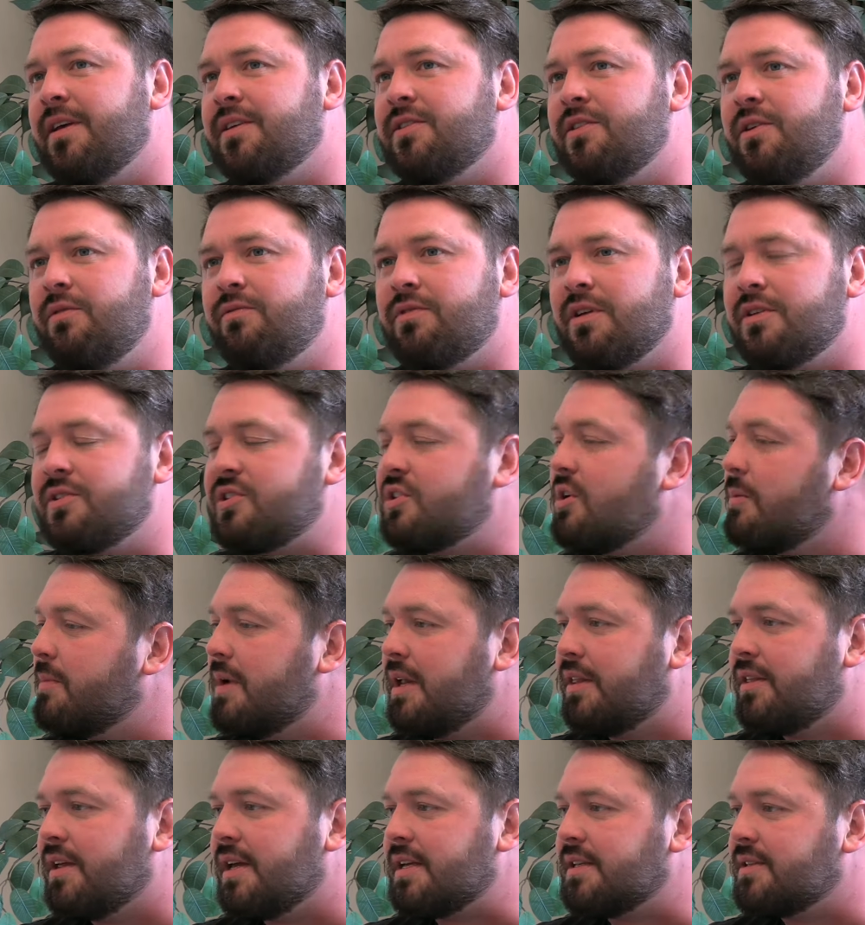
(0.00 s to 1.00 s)
you've done so
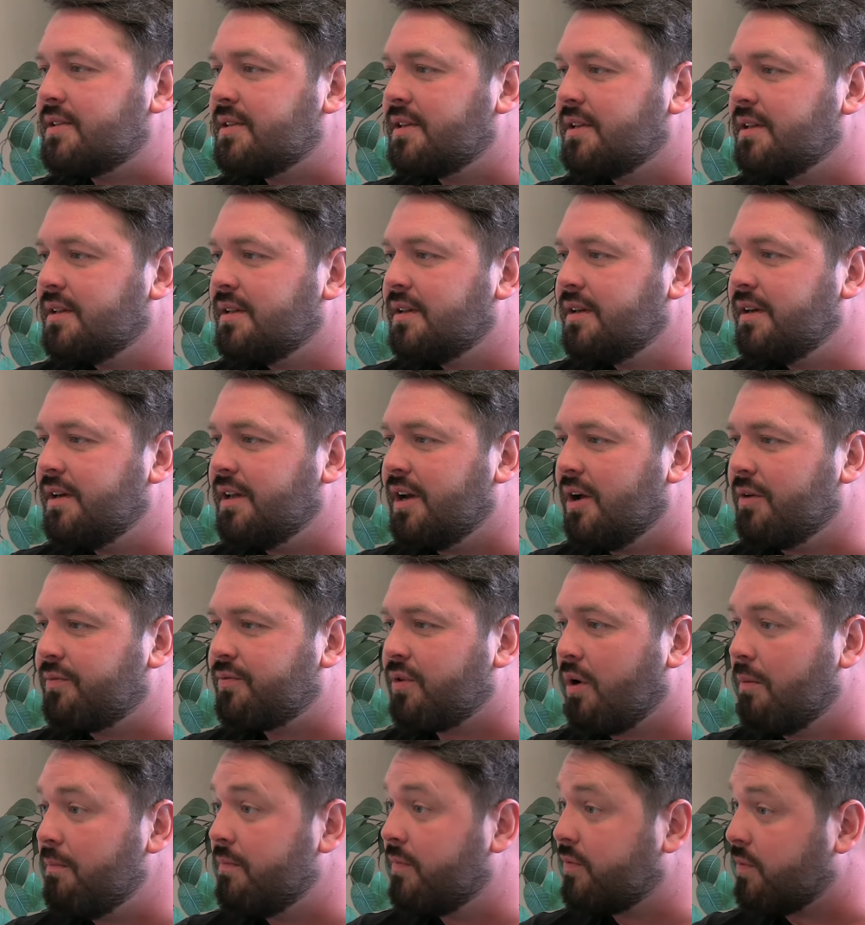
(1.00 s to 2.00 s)
many things you know,
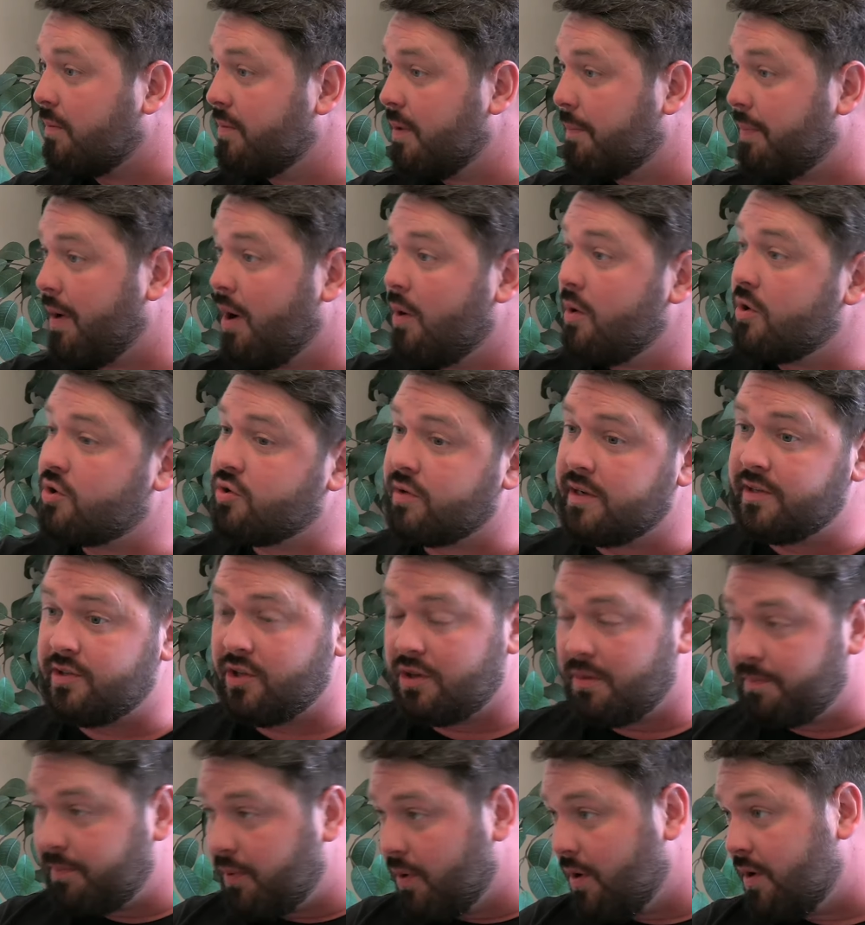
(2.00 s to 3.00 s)
from from the poetry
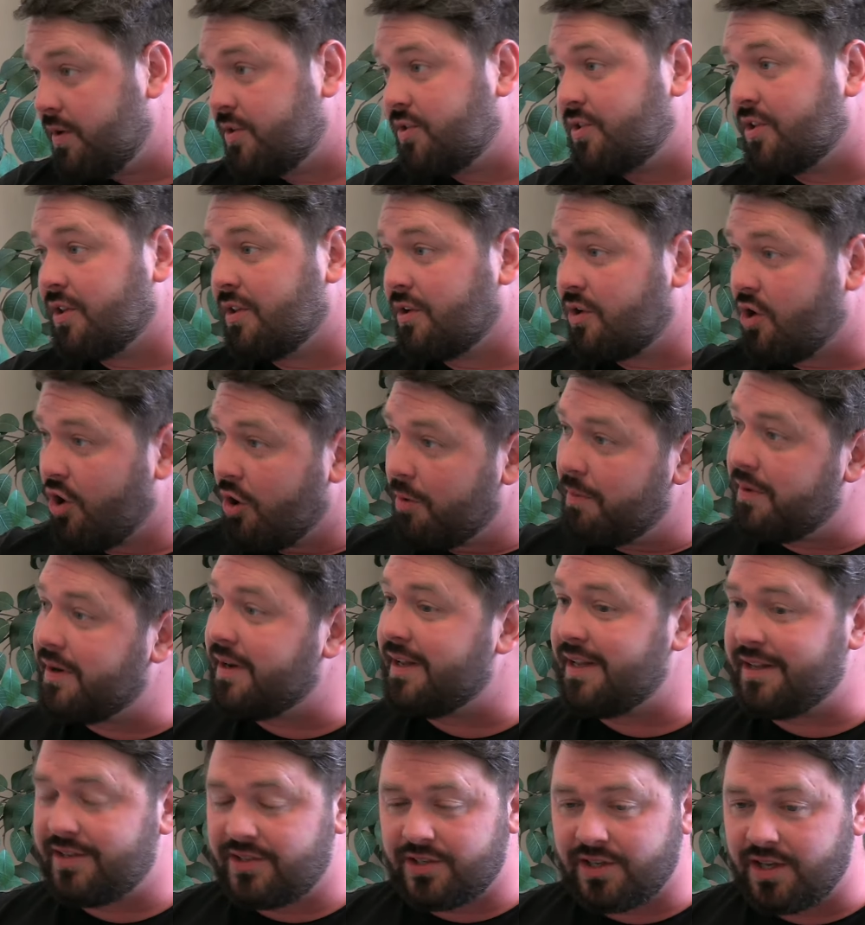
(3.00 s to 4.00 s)
to the books to the
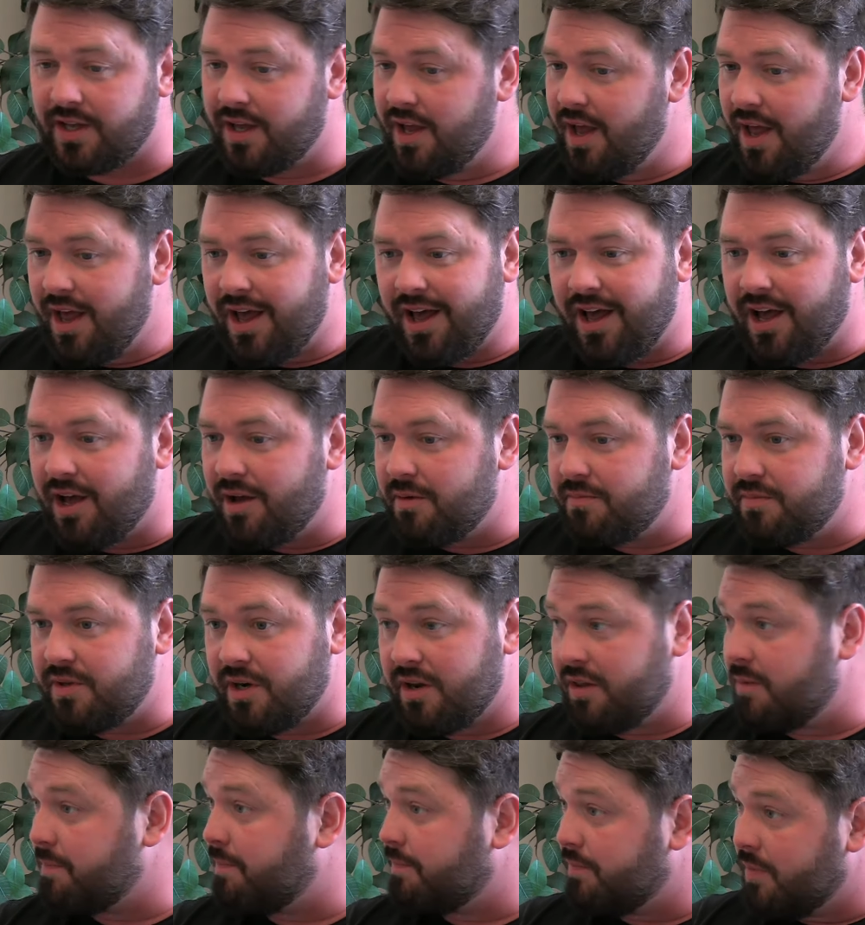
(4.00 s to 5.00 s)
comedy to uh, you
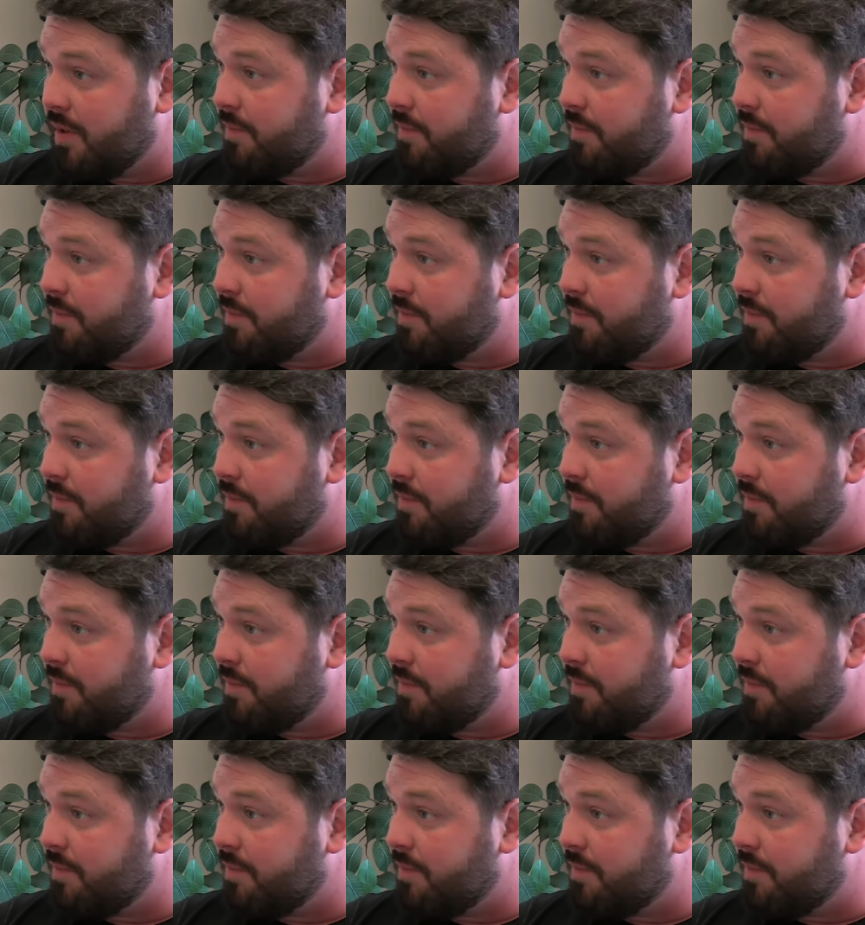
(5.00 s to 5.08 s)
know the,